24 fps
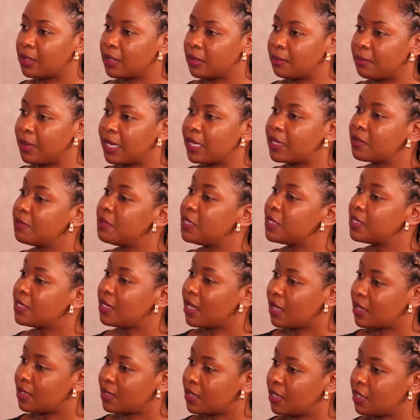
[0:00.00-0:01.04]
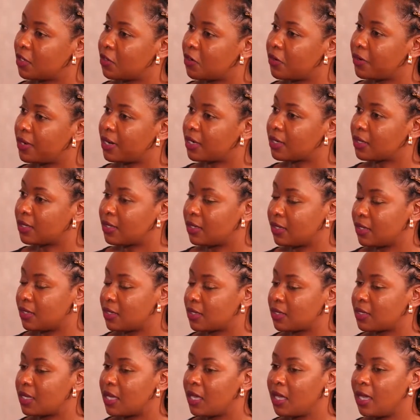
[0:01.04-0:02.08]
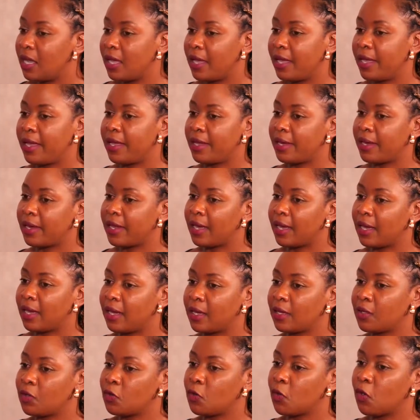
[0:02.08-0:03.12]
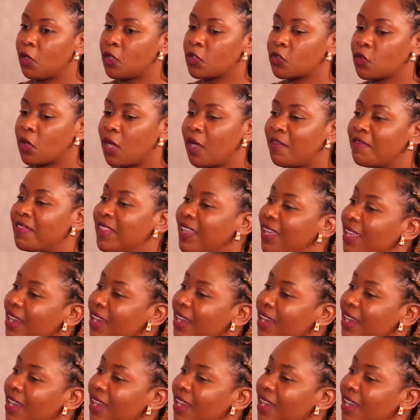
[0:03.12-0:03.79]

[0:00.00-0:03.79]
make mistakes and correct the risks. And you also have the